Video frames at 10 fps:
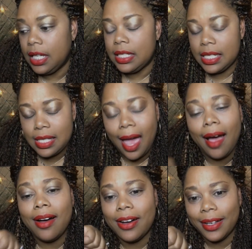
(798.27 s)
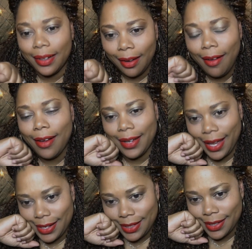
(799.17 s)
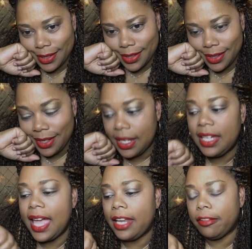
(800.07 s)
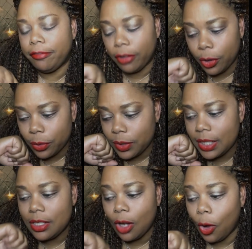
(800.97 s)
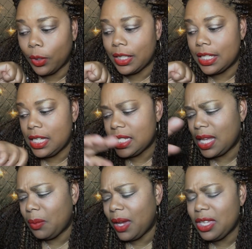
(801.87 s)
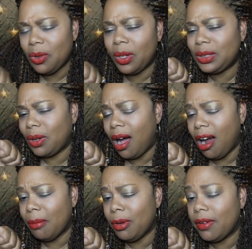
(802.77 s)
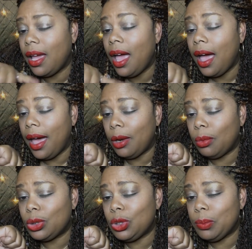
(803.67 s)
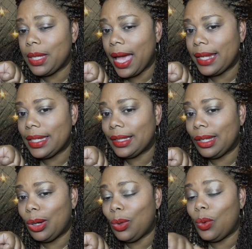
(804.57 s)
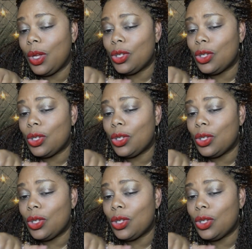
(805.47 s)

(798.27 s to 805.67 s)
This how her and Clark got together. They got to flirting and talking. And he said, well, you going to a horror movie? I don't want you to be out there alone.